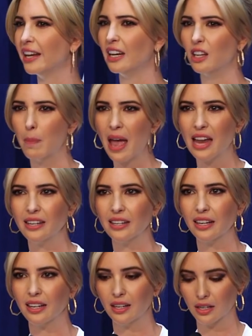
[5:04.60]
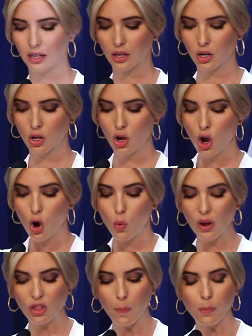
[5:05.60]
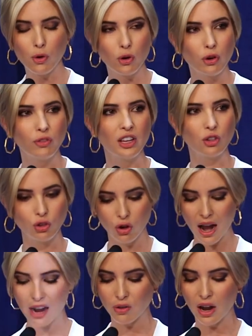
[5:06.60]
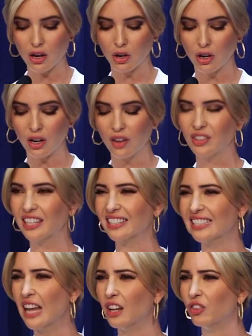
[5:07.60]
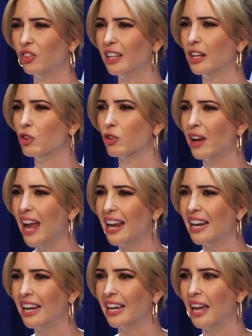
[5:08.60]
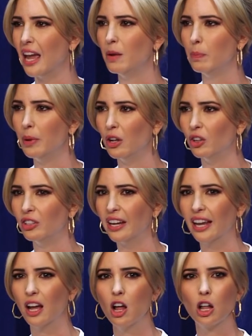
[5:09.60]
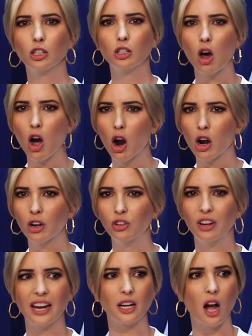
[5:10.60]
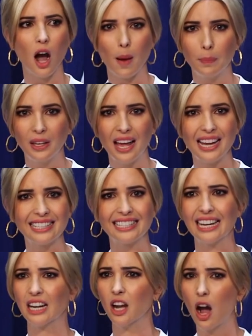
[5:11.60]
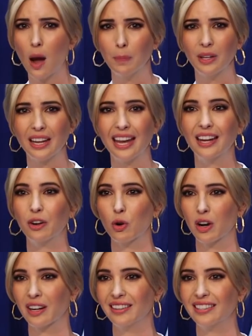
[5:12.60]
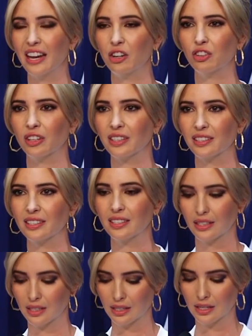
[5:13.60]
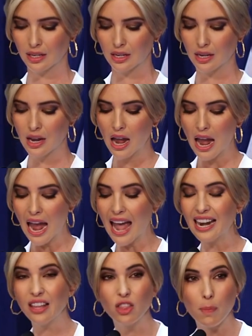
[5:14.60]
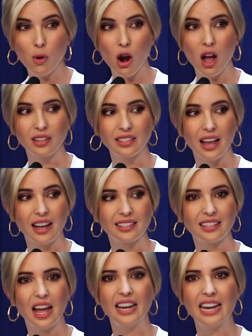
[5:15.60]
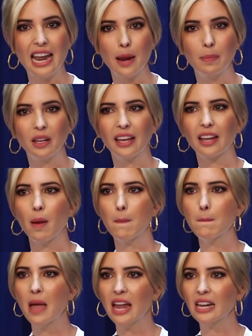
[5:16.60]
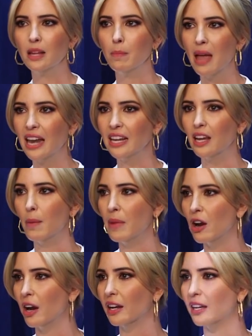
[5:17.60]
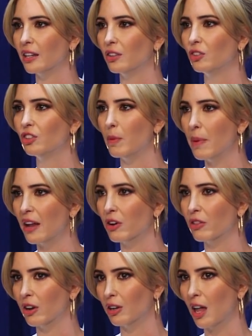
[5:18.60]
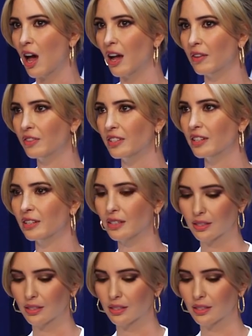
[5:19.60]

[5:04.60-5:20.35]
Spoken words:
and independent, with a proven track record of successfully creating and building large and complex and complicated organizations, and in the process, enabling many, many Americans to better their lives.